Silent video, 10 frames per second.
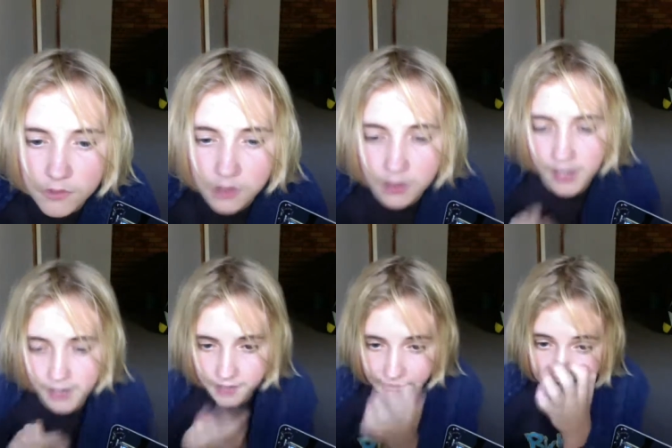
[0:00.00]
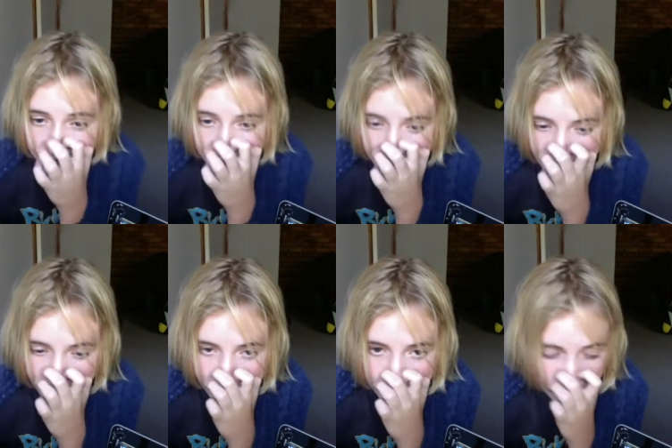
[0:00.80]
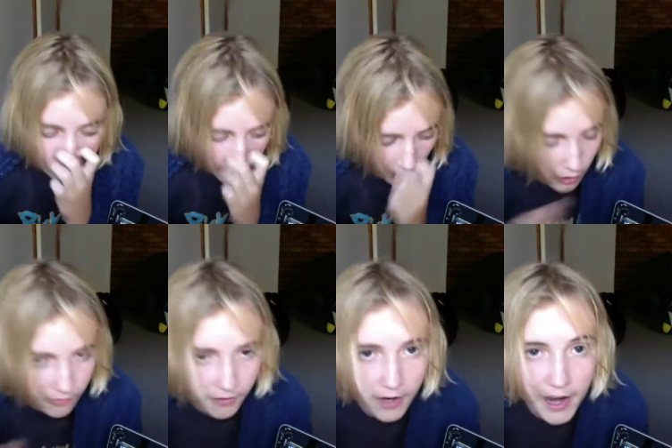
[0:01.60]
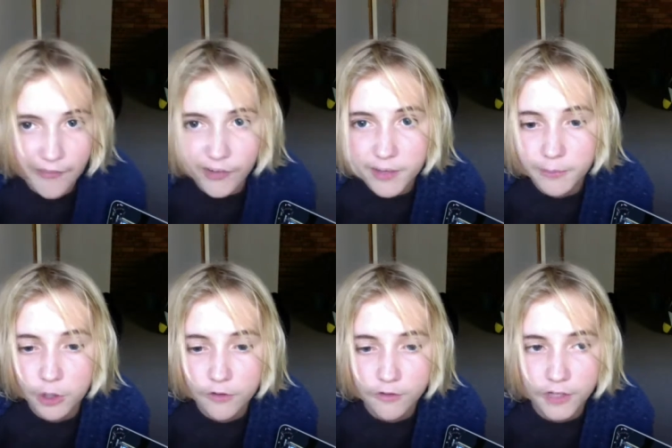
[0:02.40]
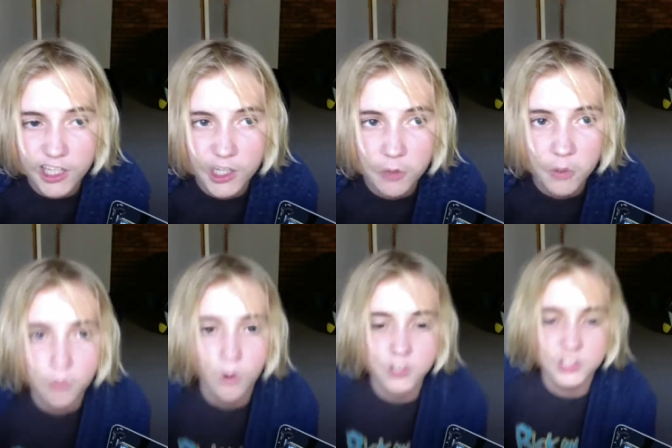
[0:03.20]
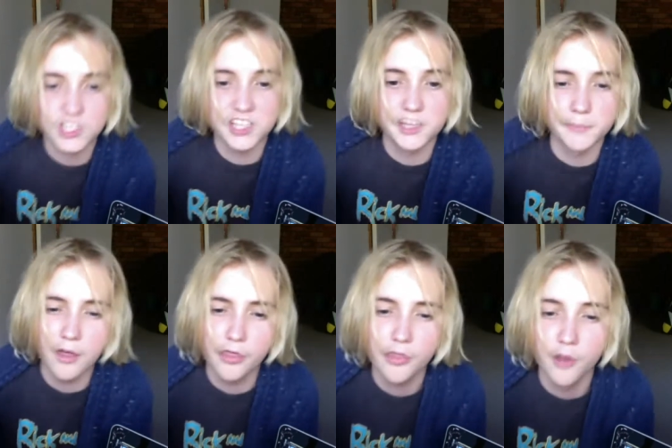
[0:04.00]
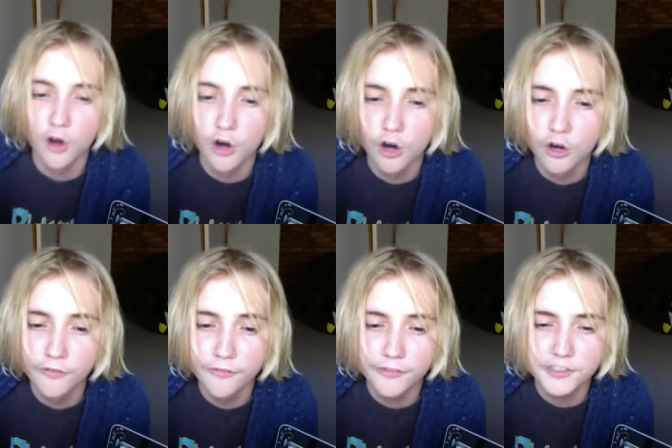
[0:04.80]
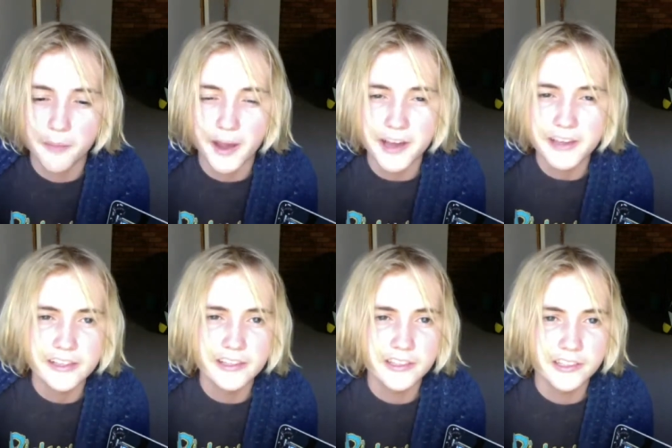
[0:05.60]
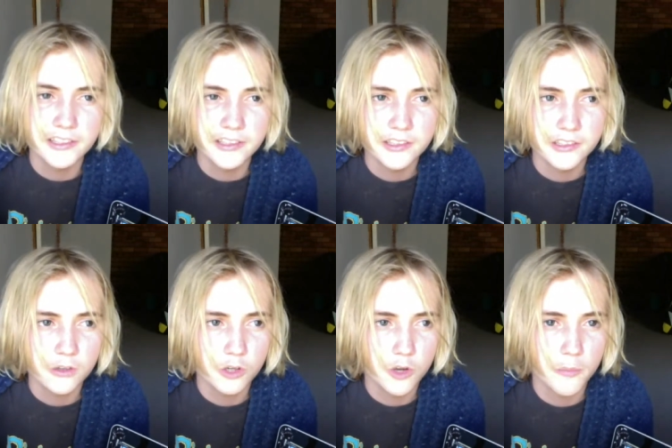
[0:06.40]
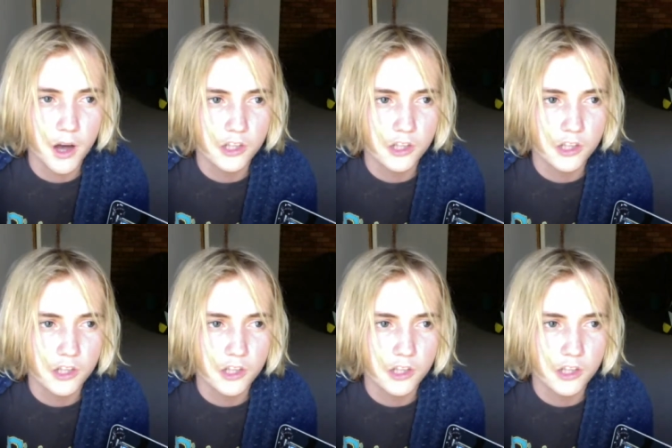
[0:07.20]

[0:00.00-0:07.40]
and today we're gonna be going over every movie we watched in the month of. Is it May? Oh no, March.